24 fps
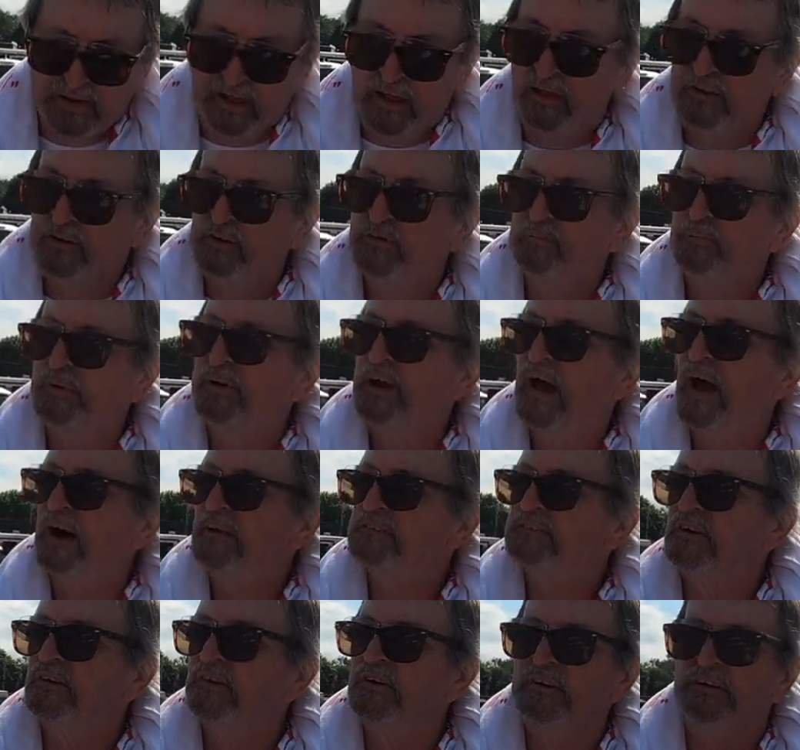and you'd be
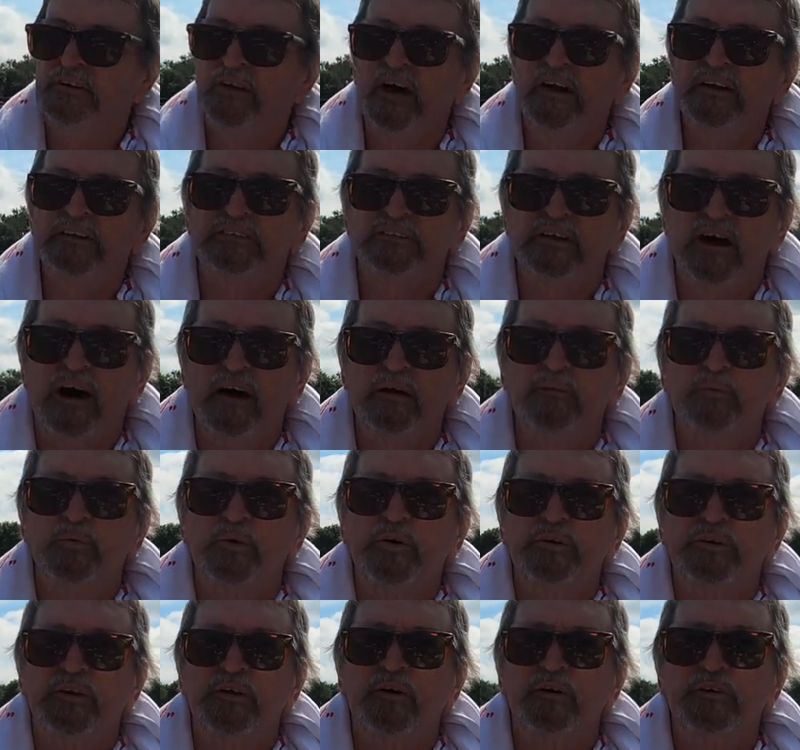out there at nighttime
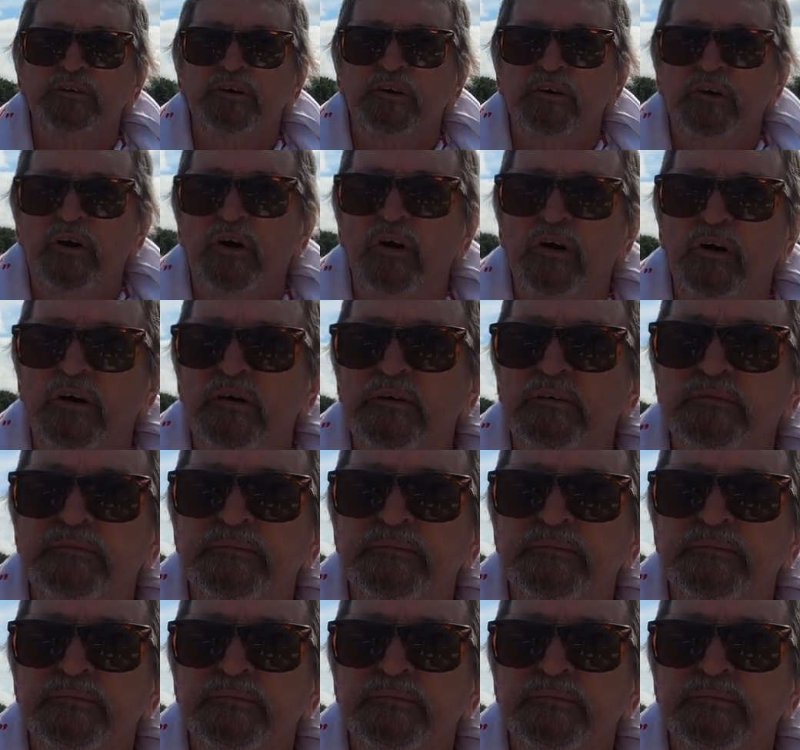working on your car.